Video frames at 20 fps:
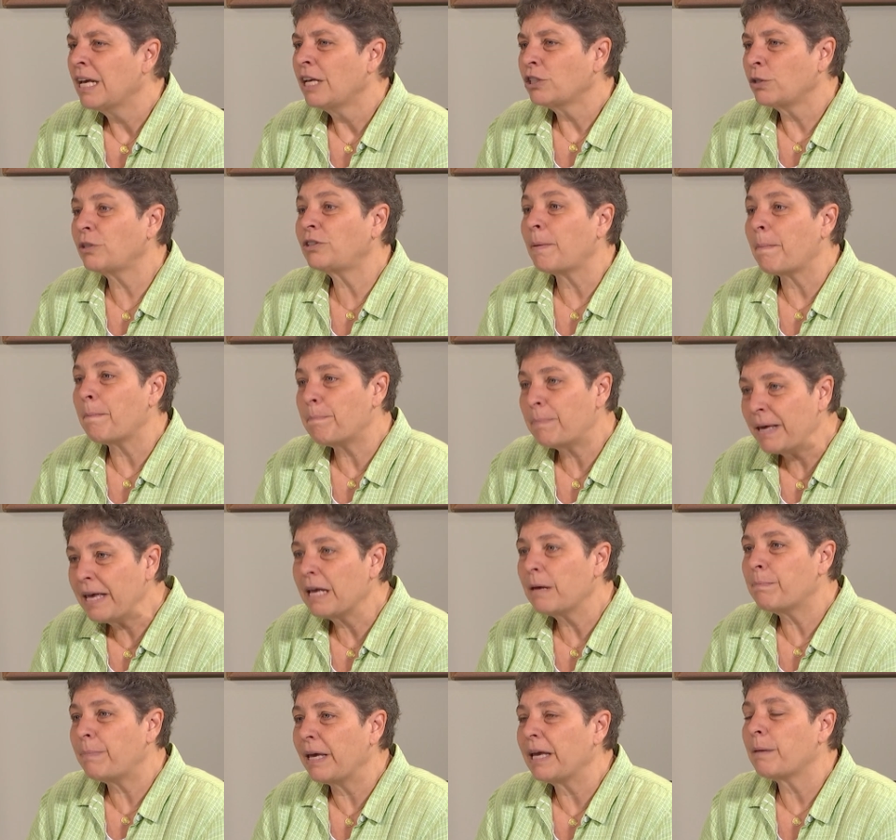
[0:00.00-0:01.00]
So it's a
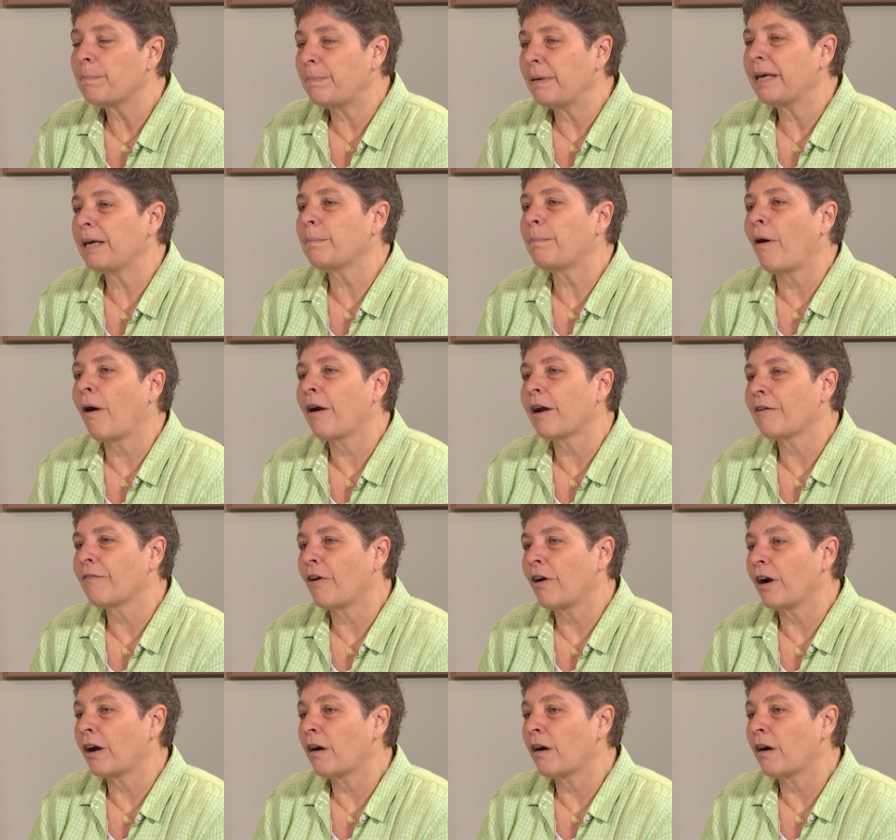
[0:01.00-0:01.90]
big, big, big part of our